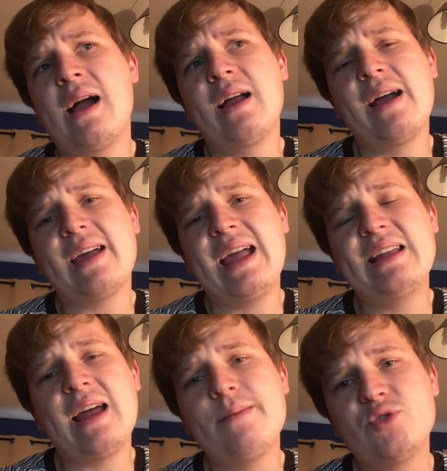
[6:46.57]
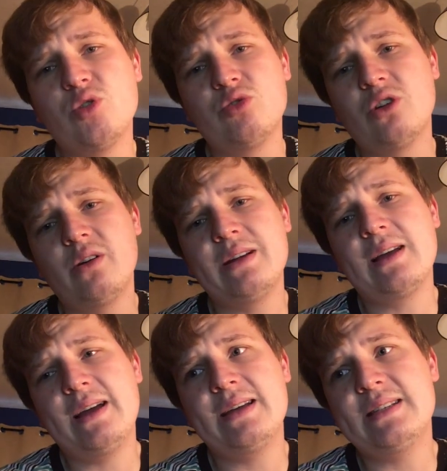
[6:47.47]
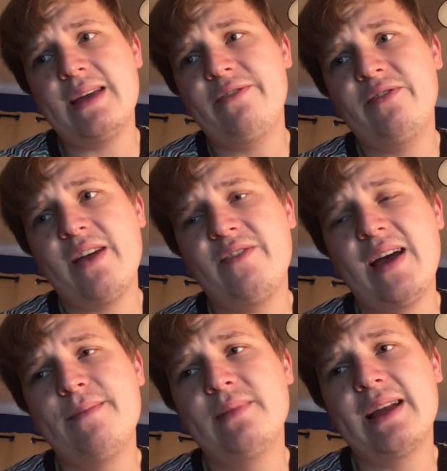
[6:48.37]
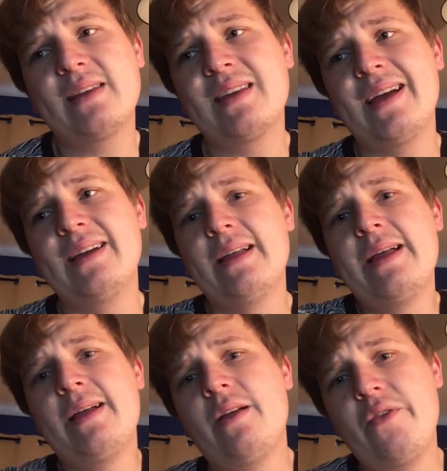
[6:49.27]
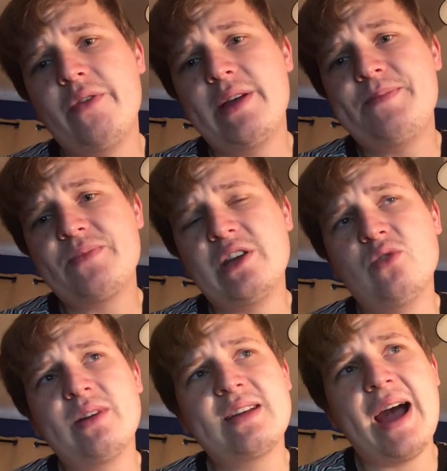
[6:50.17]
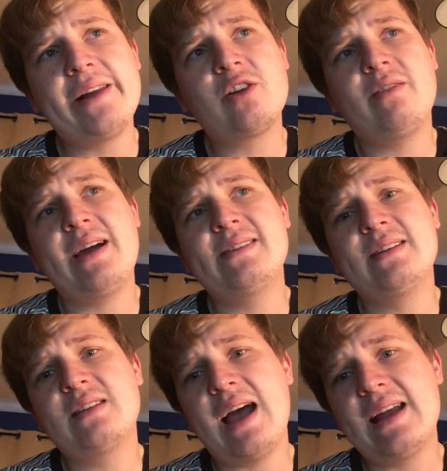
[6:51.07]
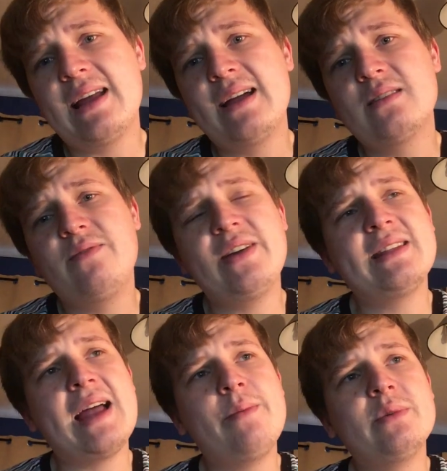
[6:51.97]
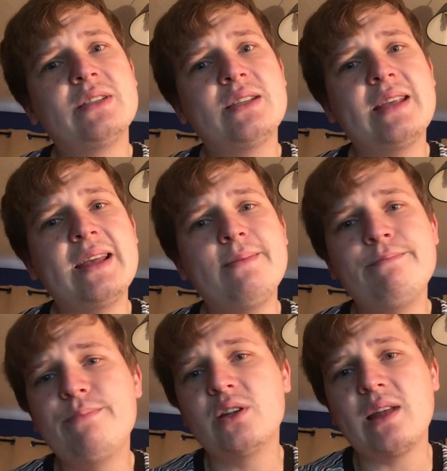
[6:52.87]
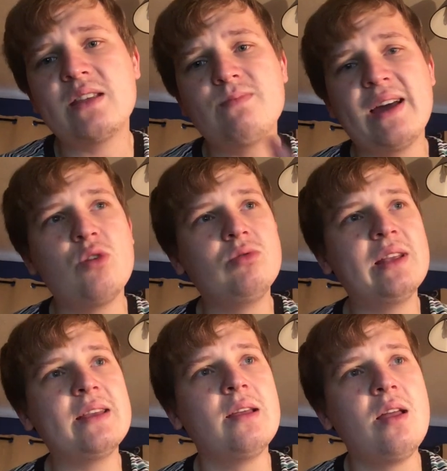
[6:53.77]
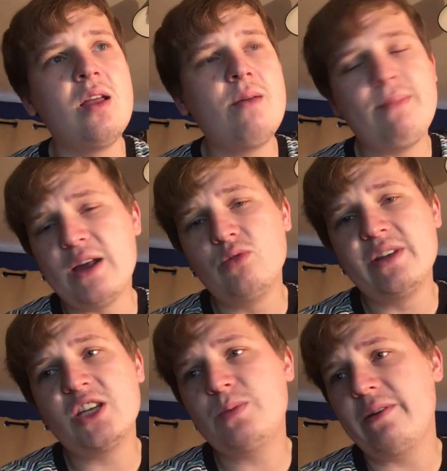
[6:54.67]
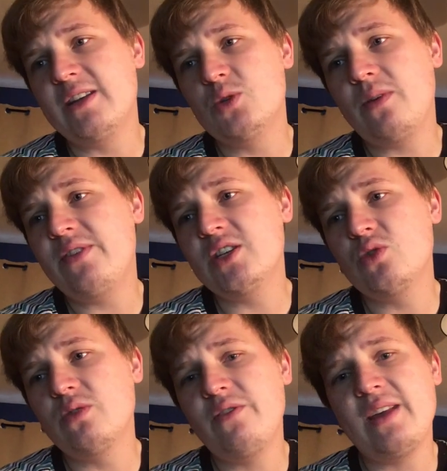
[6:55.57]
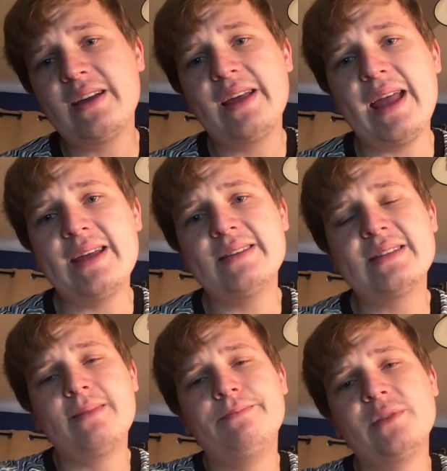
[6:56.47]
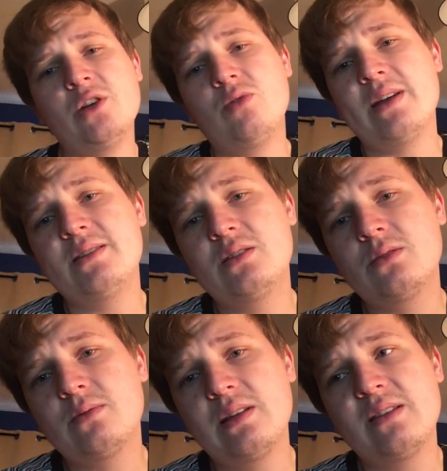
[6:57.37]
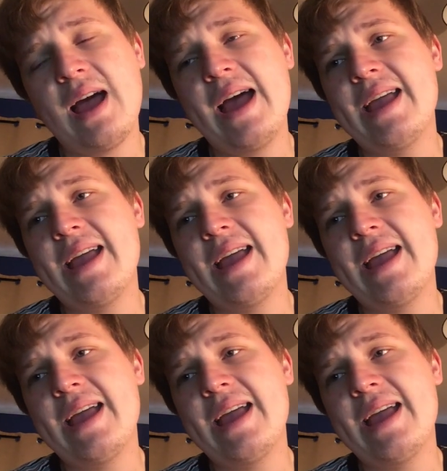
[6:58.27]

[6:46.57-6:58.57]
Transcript: again, I'm so sorry guys if I'm like, you know, like categorizing Thailand and Vietnam as the same, but it's my only experience with this sort of thing is, you know, is the Thai